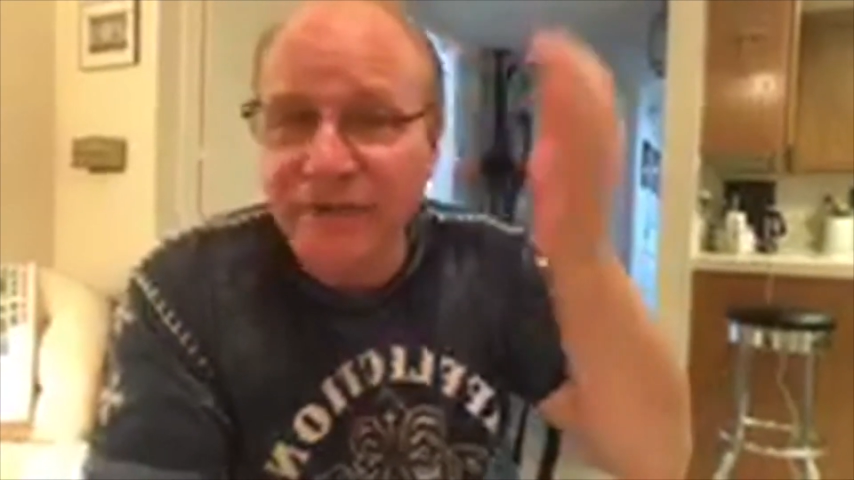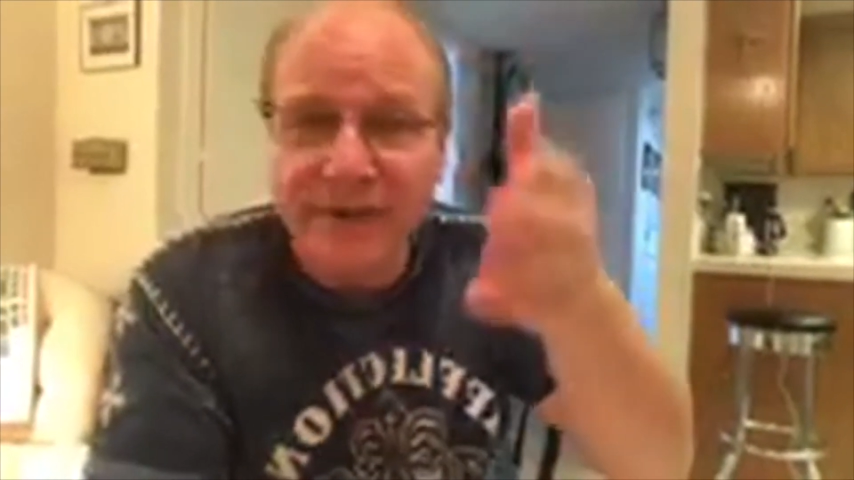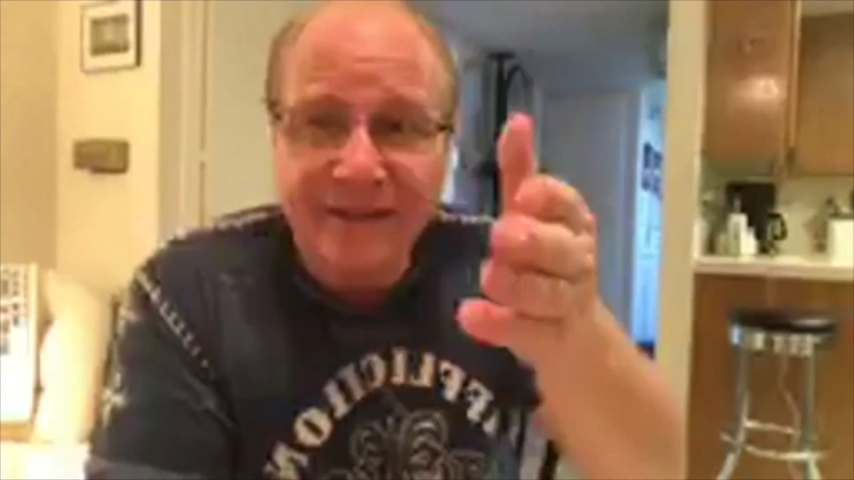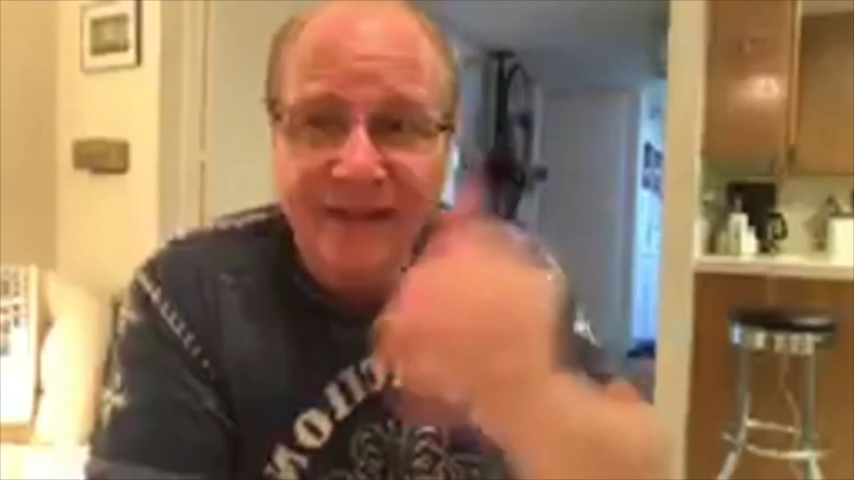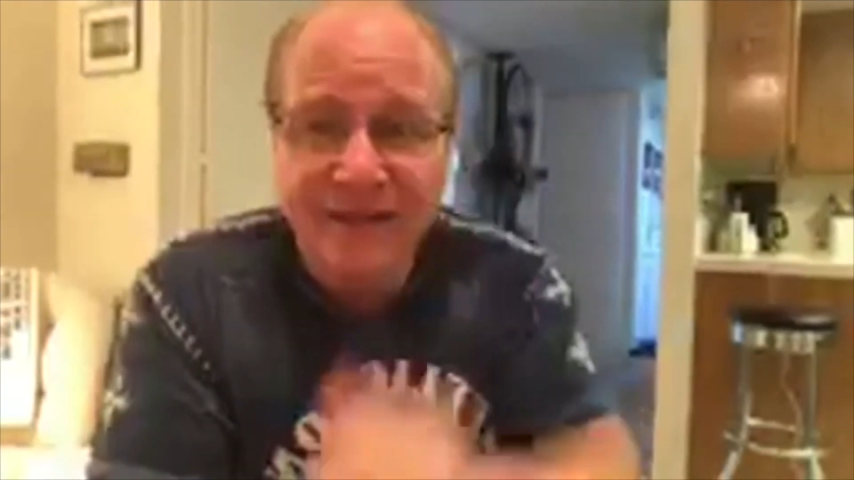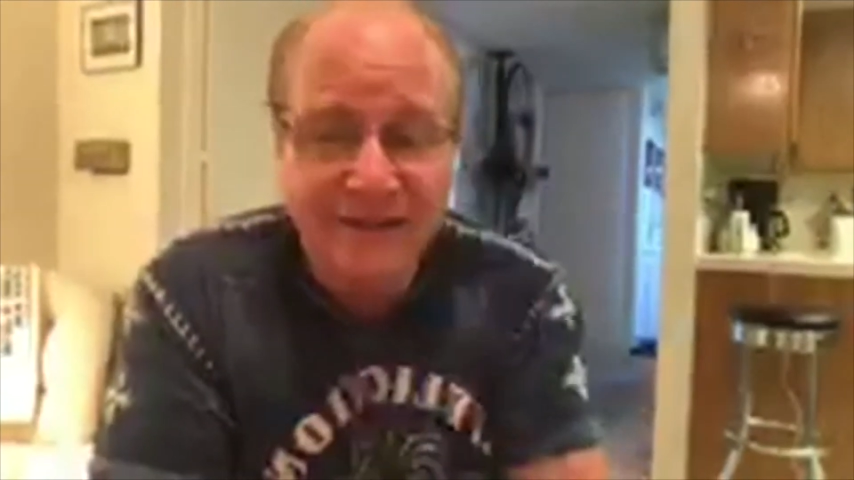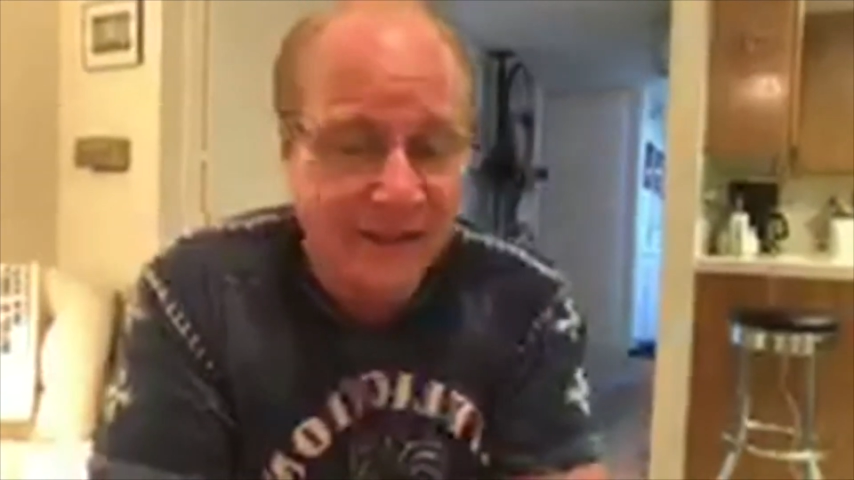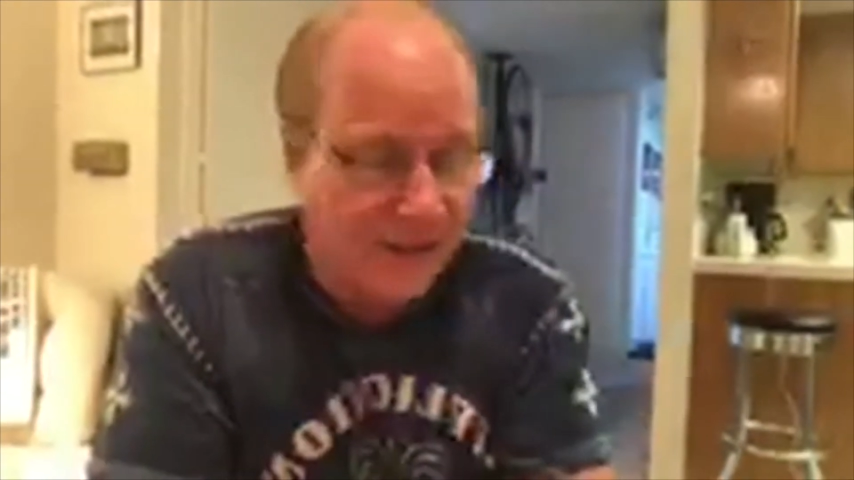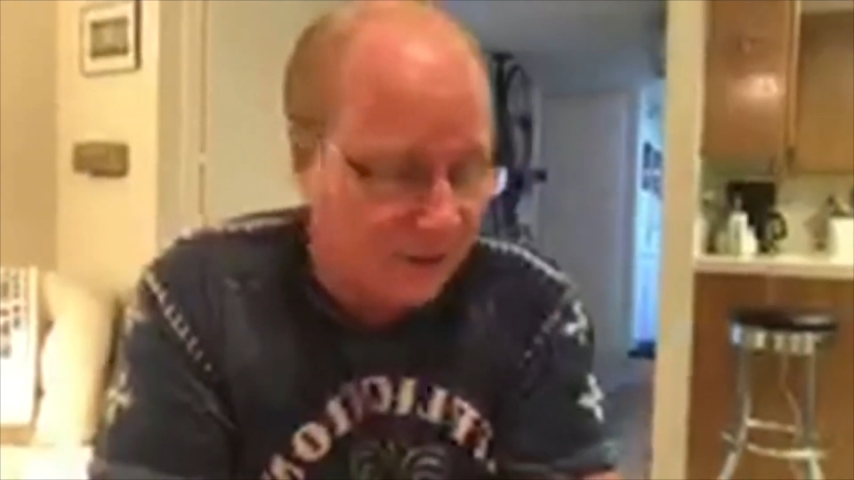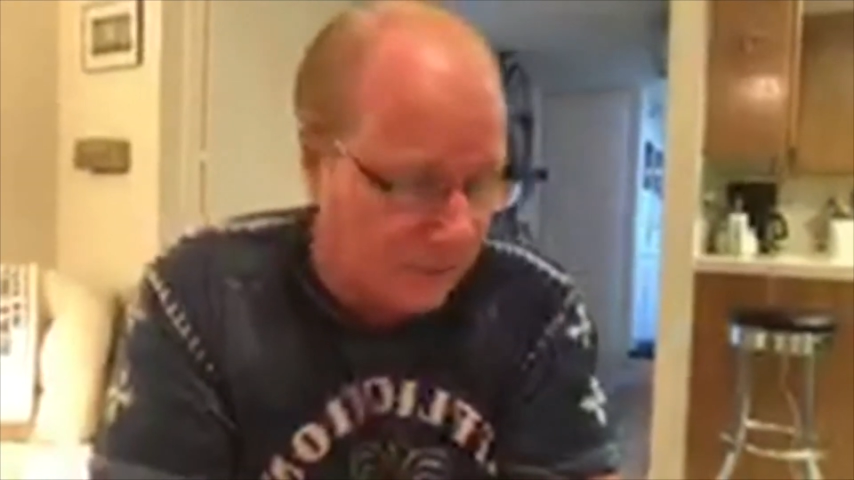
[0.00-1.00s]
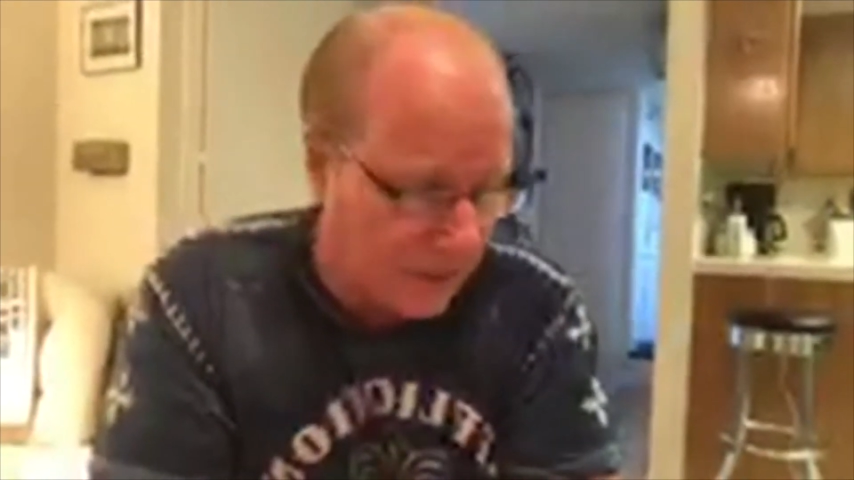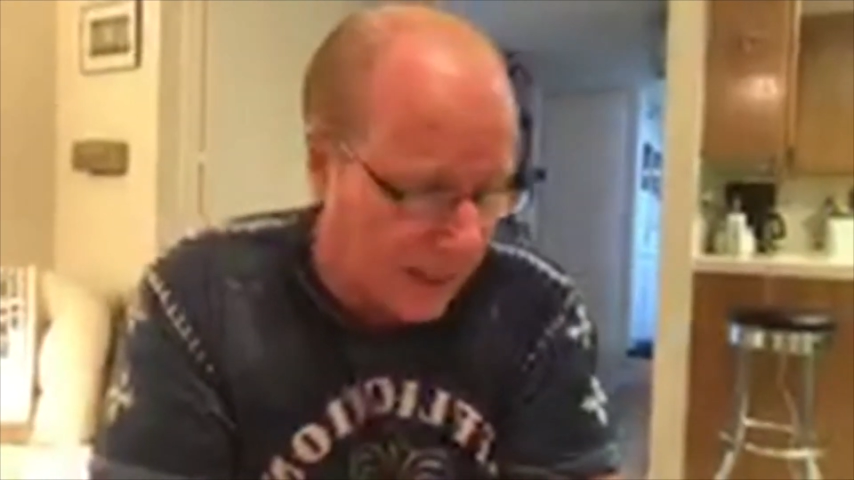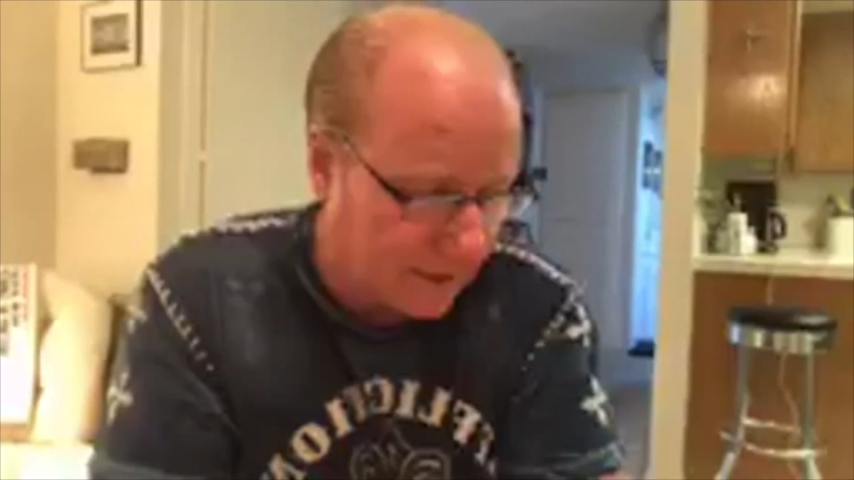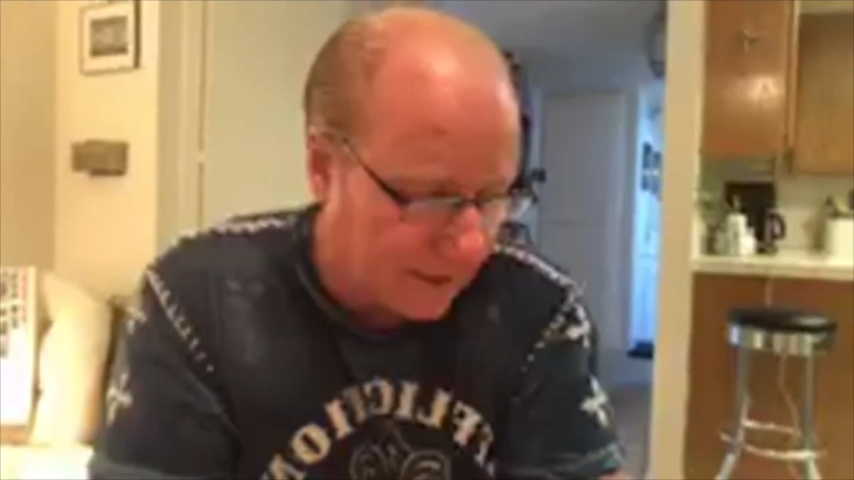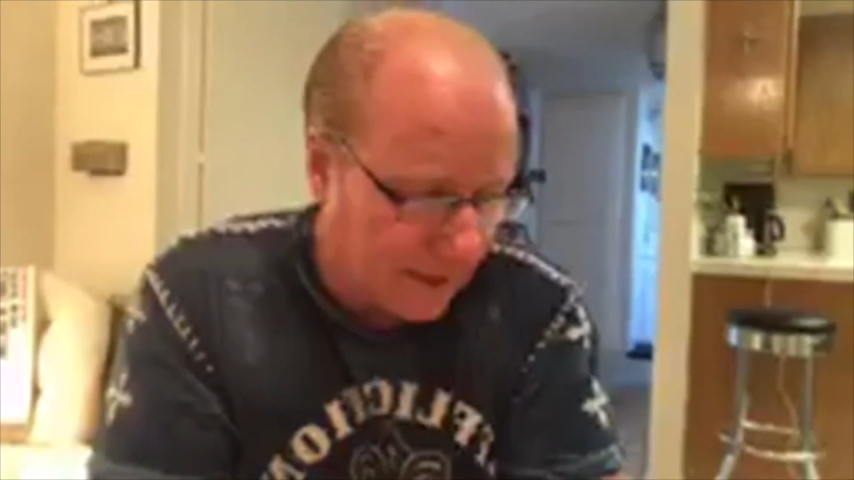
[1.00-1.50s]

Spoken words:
fantastic at doing that.